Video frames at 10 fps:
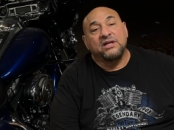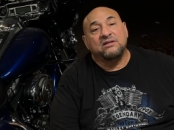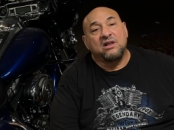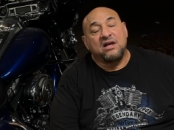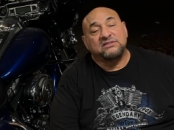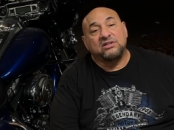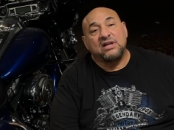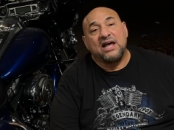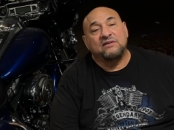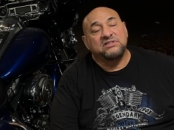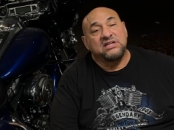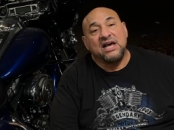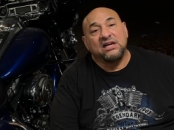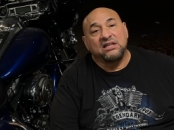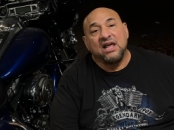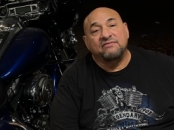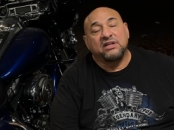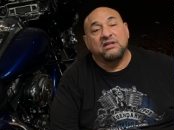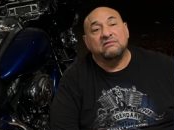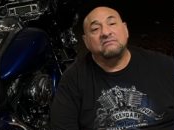lost their lives in
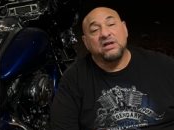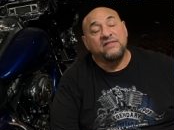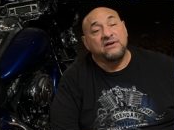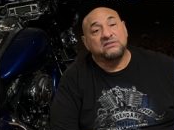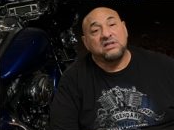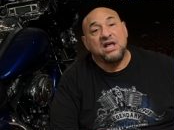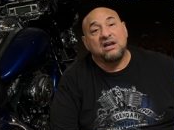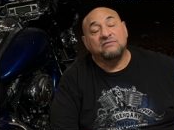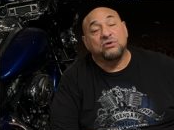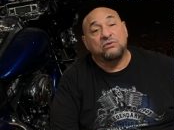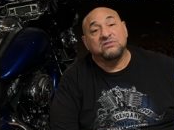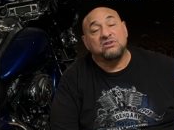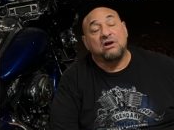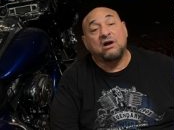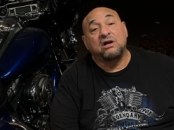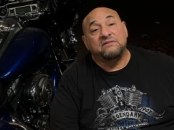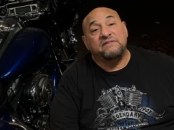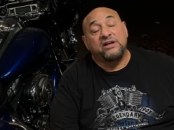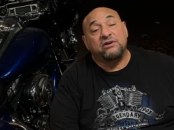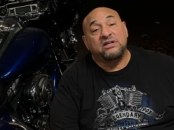9/11, and there's a lot of Gold Star
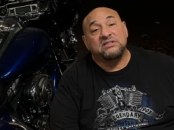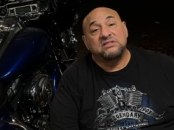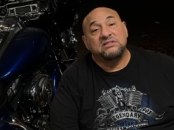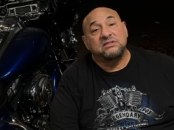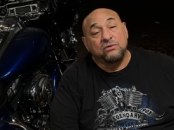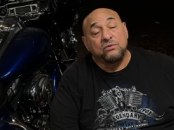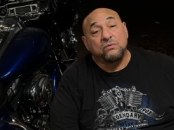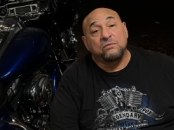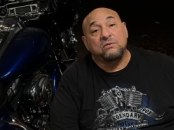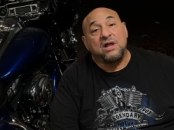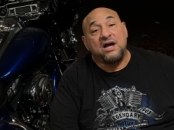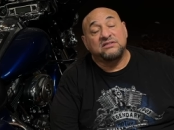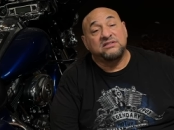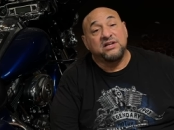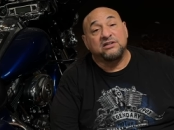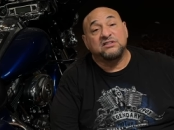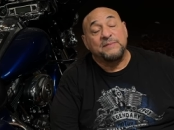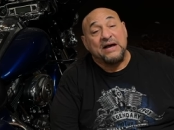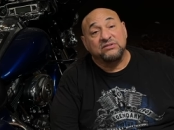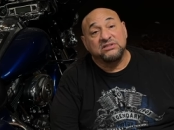veterans who lost their
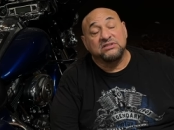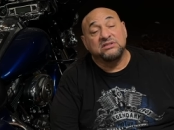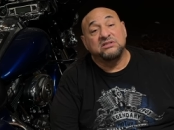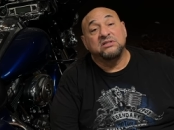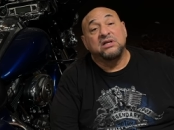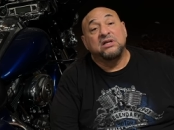spouses